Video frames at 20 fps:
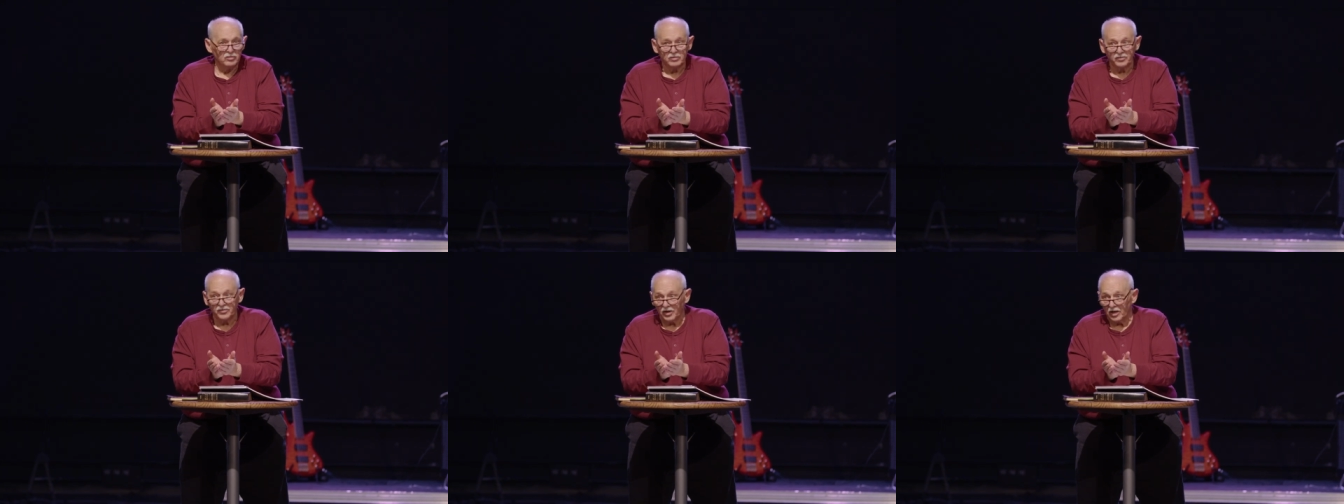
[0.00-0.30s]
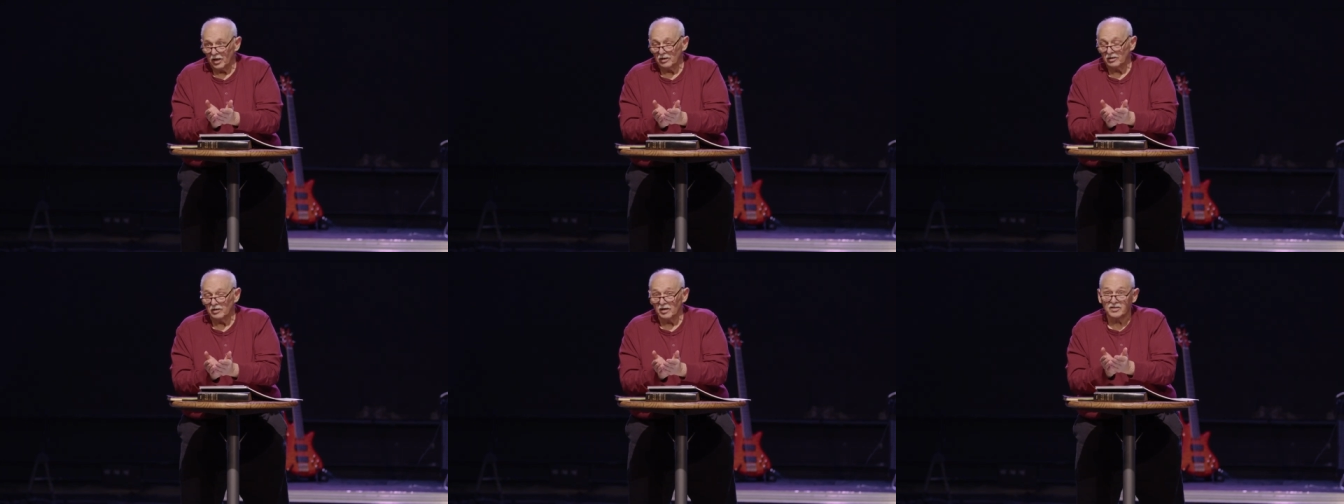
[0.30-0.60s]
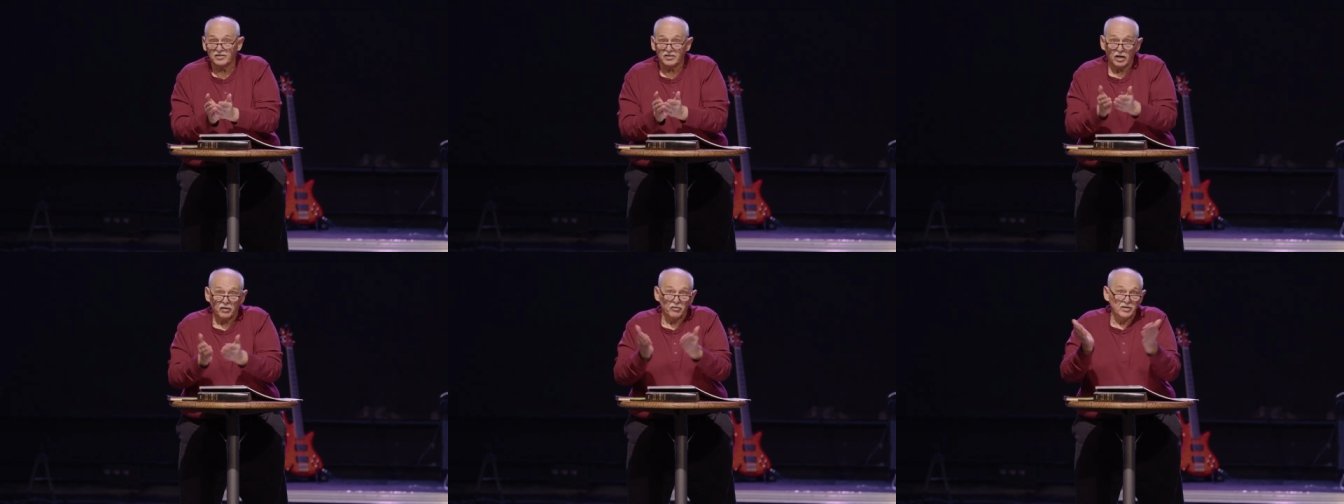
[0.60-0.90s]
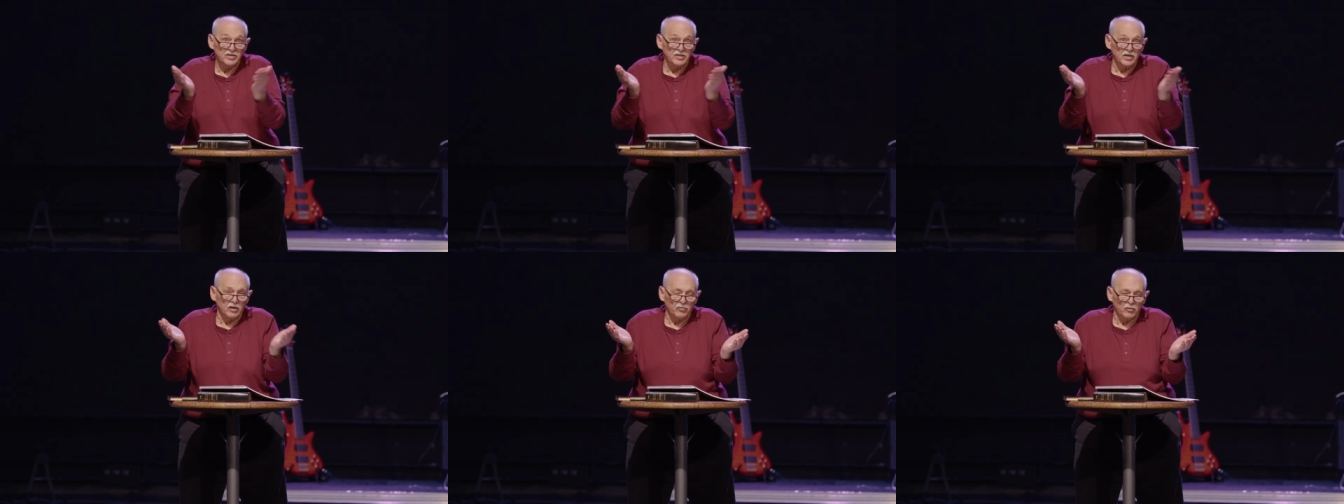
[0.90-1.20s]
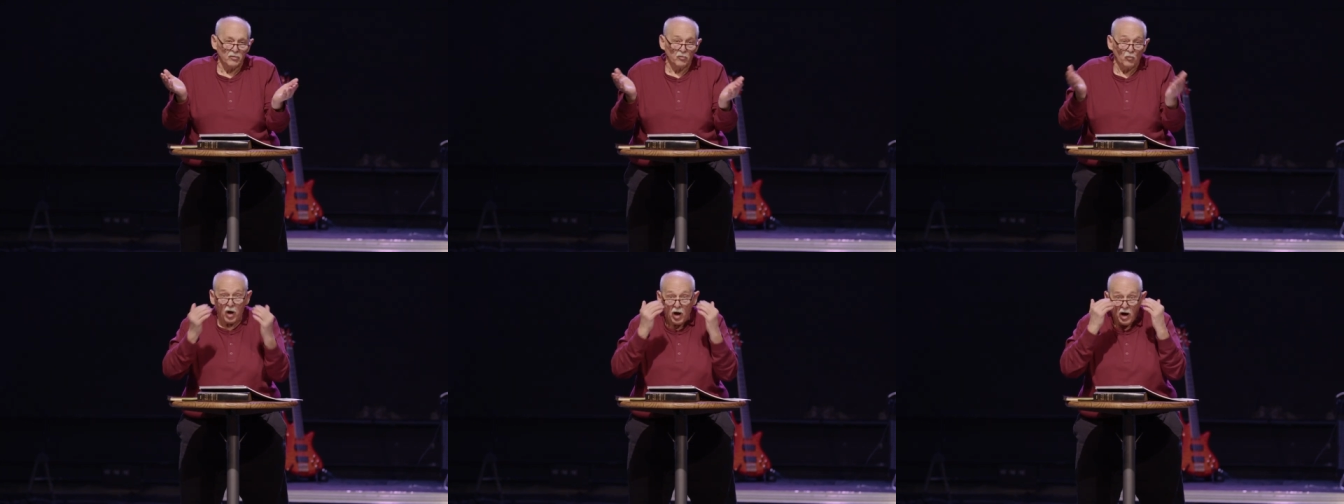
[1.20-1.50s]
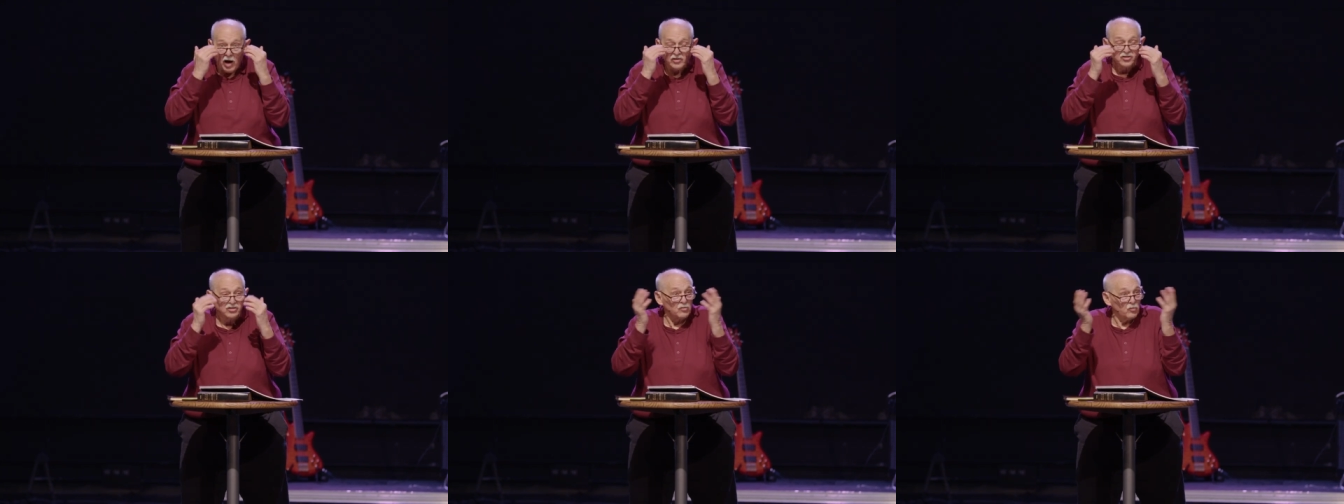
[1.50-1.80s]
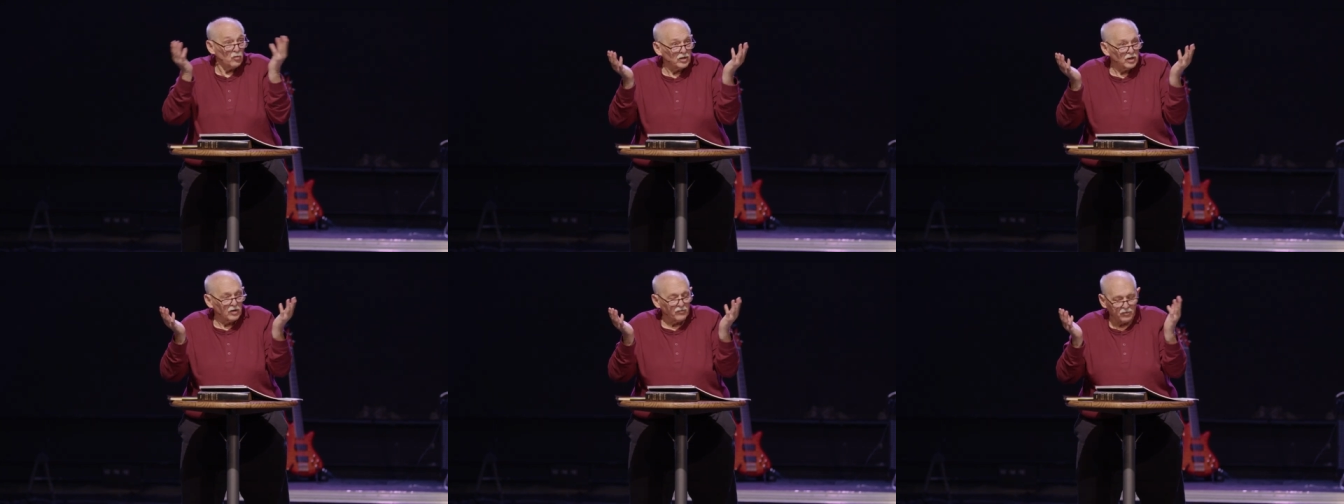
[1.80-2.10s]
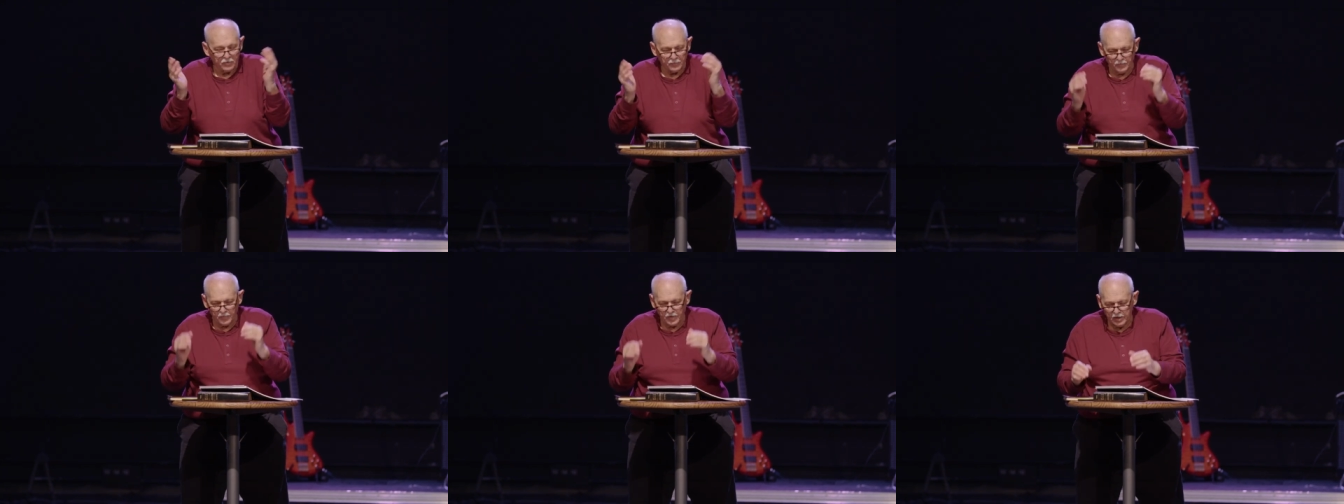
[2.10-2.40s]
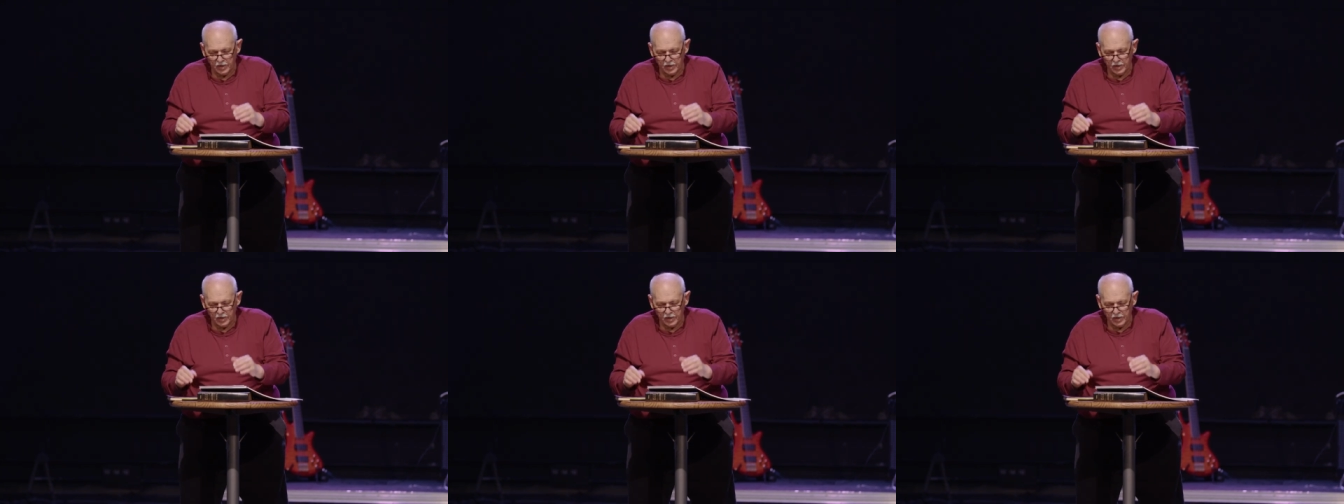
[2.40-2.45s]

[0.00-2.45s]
think, et cetera, watch, whatever.